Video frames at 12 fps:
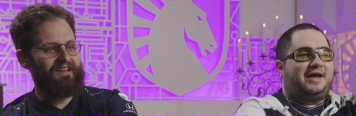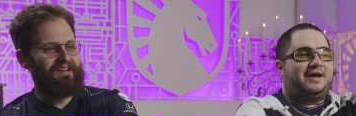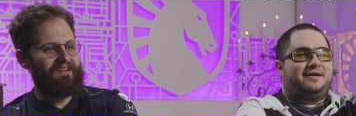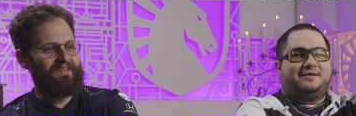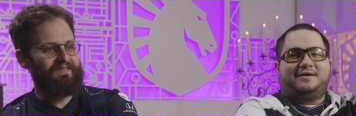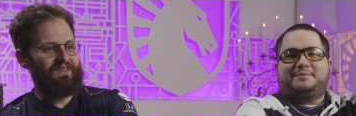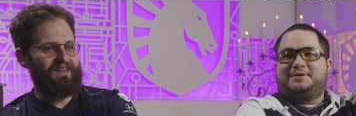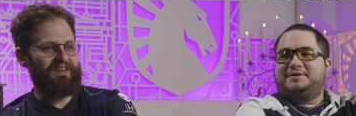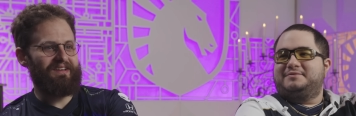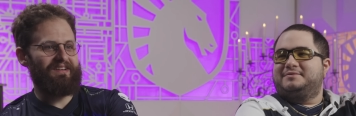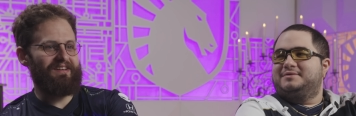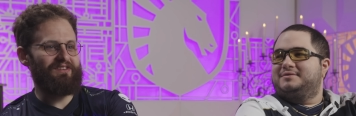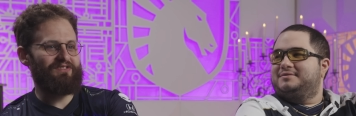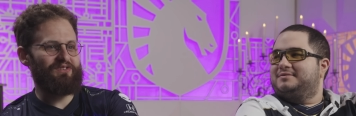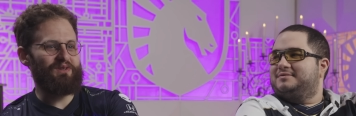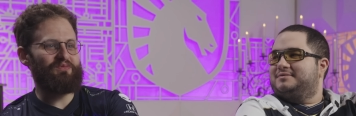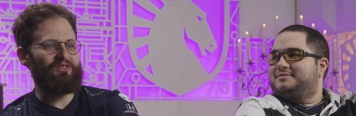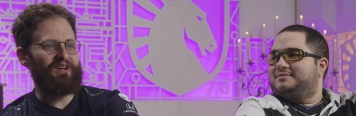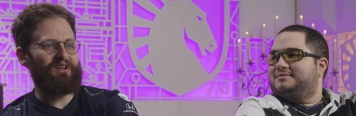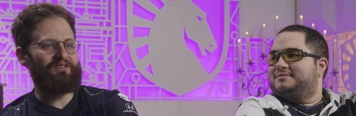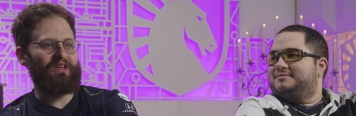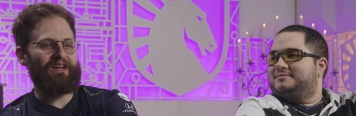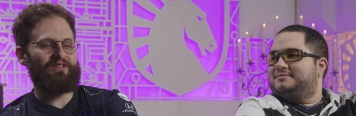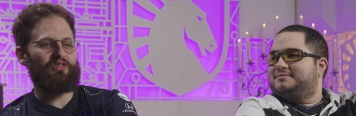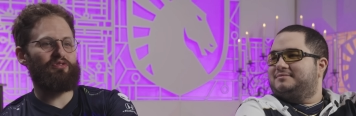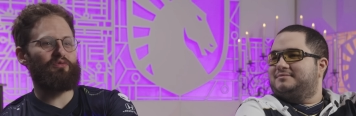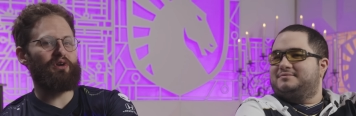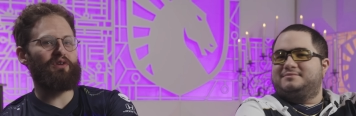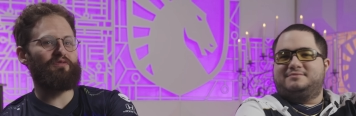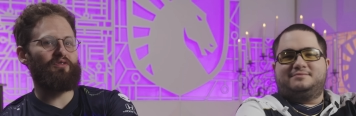Speaker 1: Ah, I mean, he, he, sleeps like like three or